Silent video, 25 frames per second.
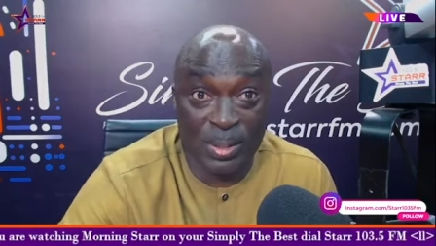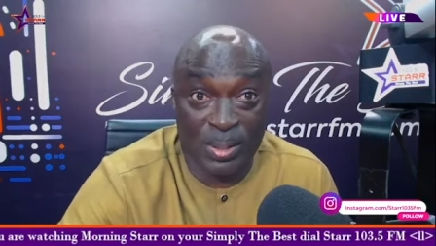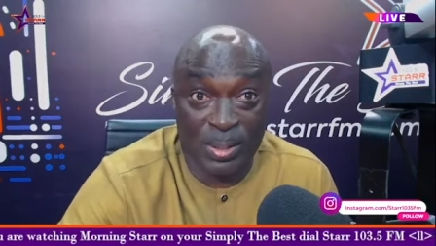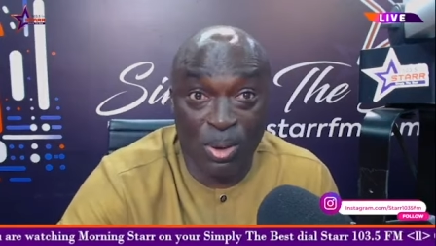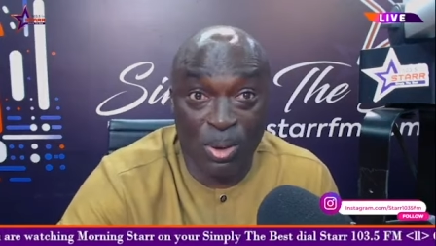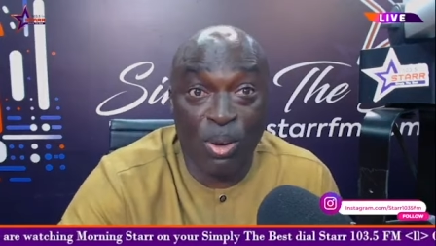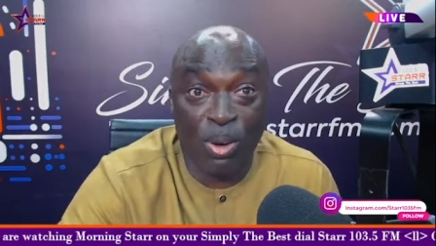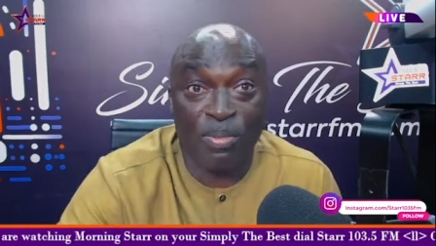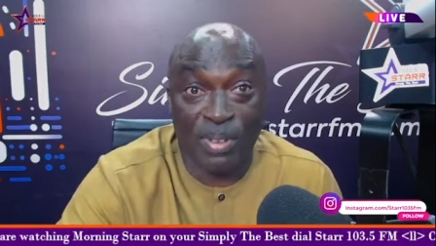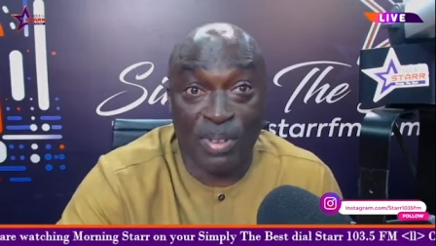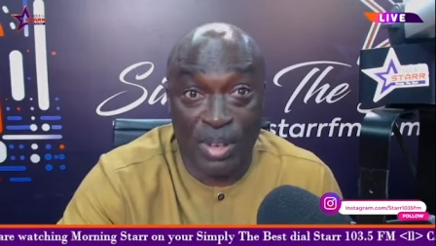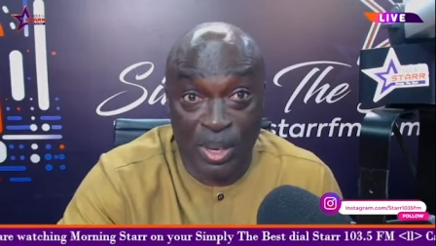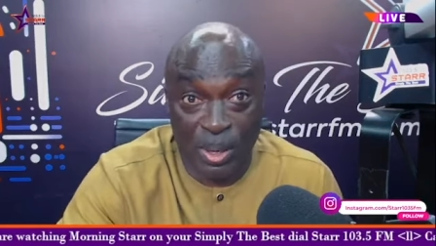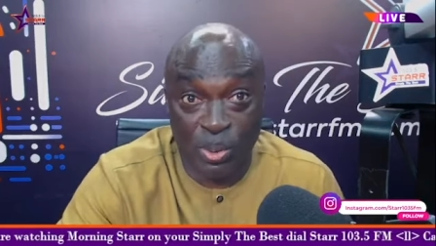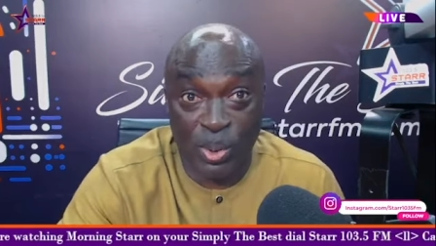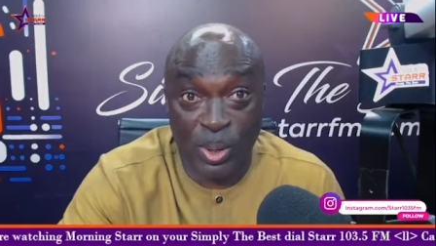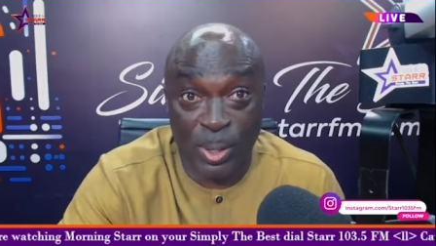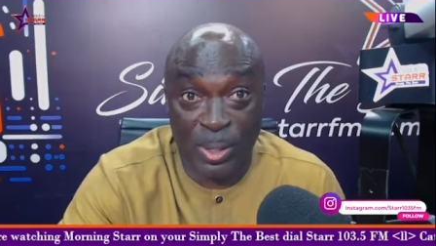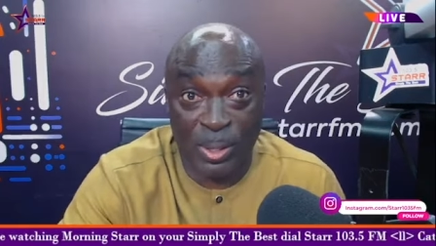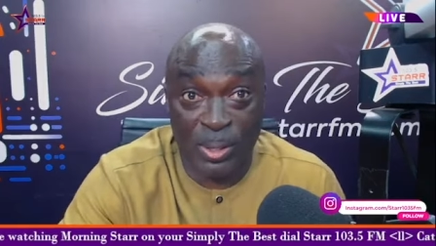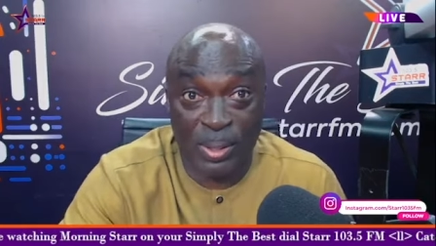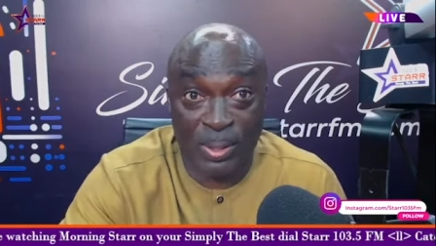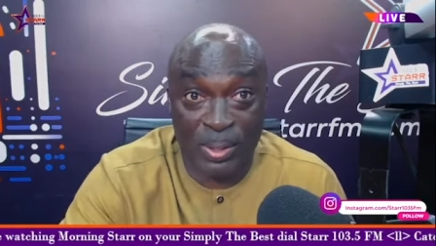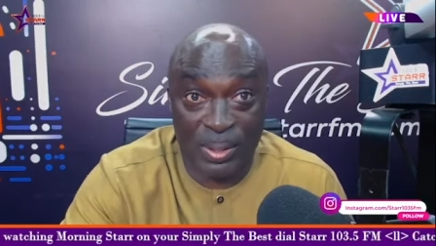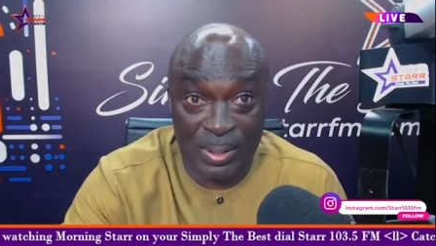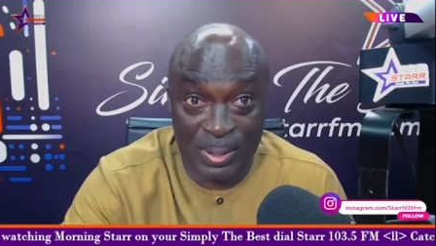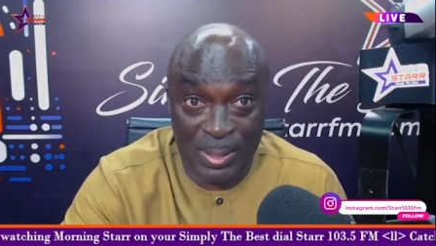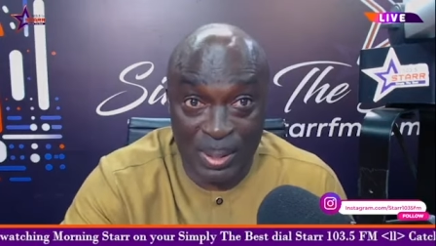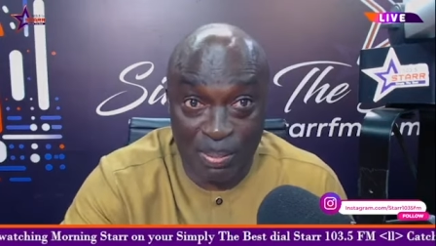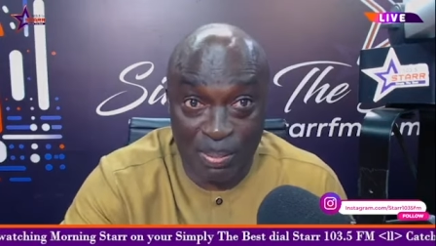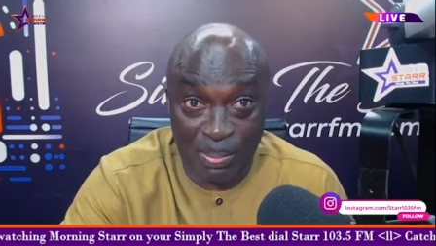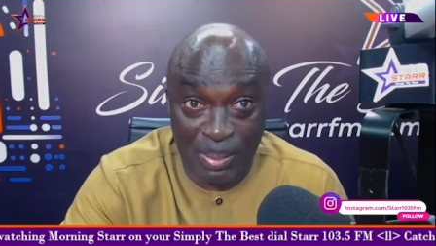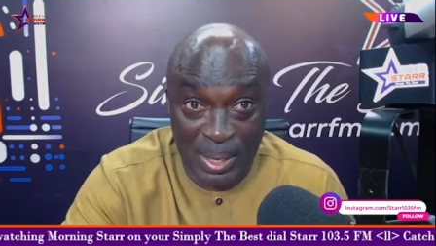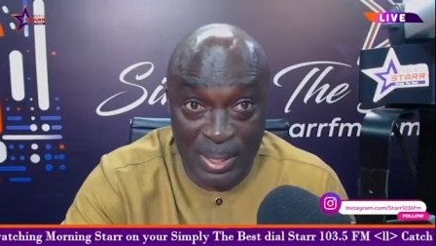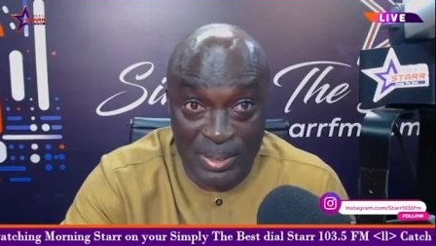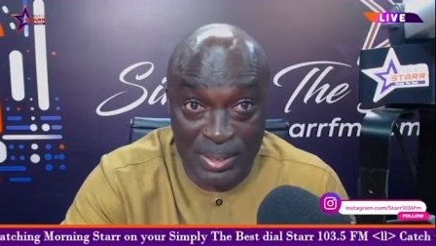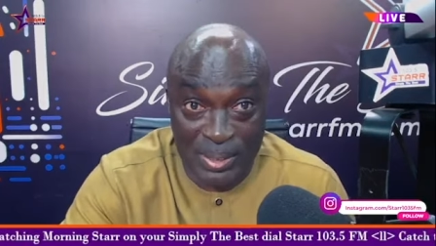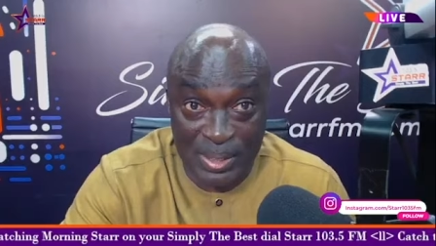or very well, in the
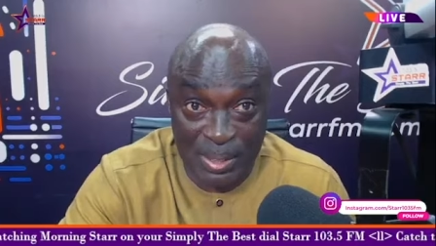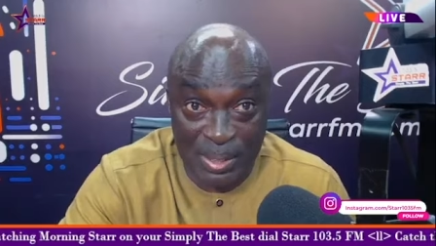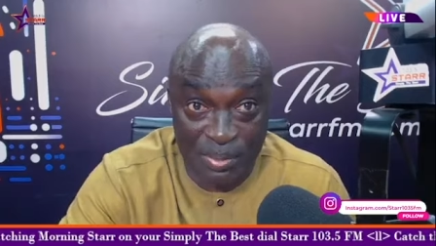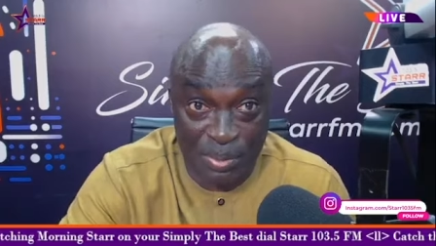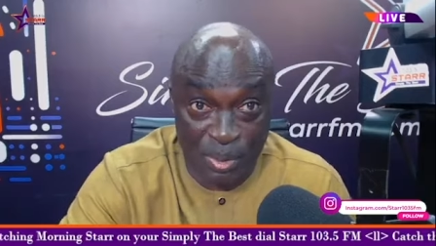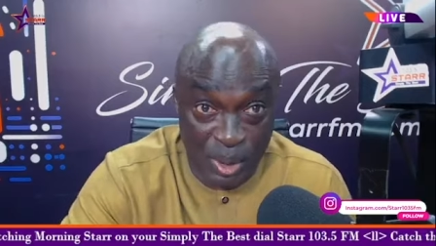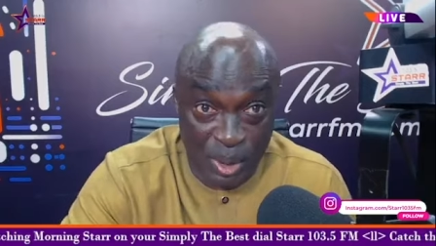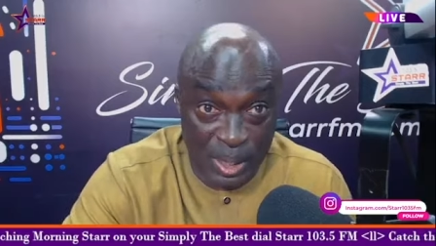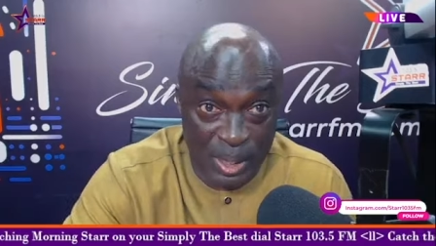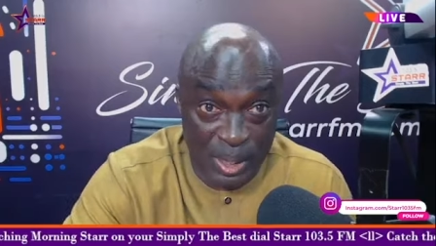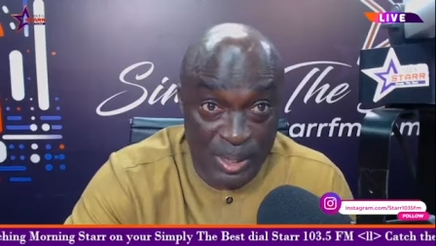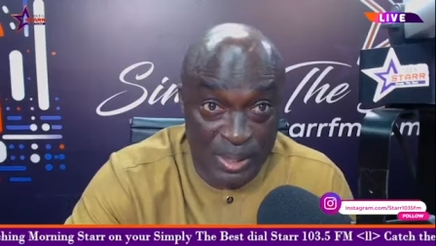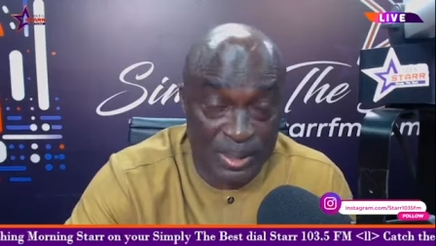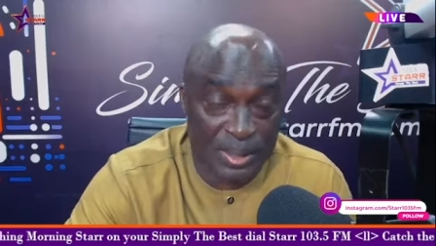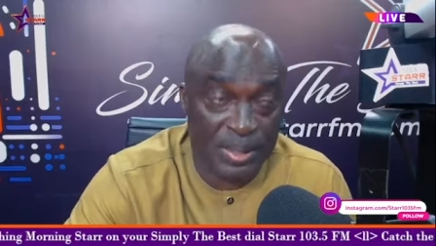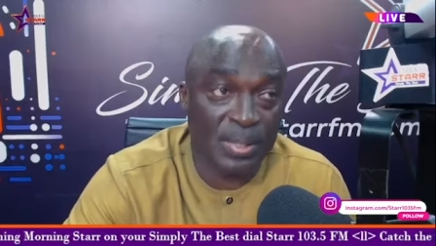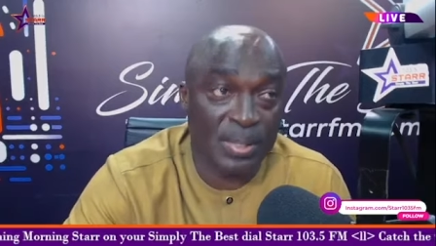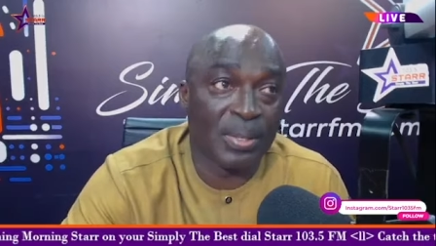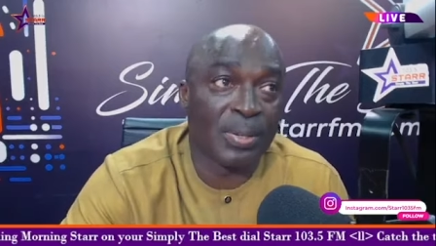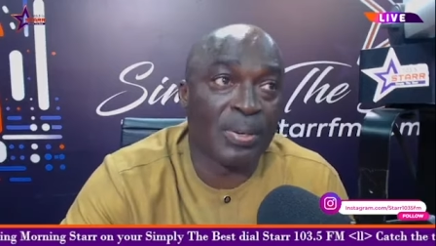past few years.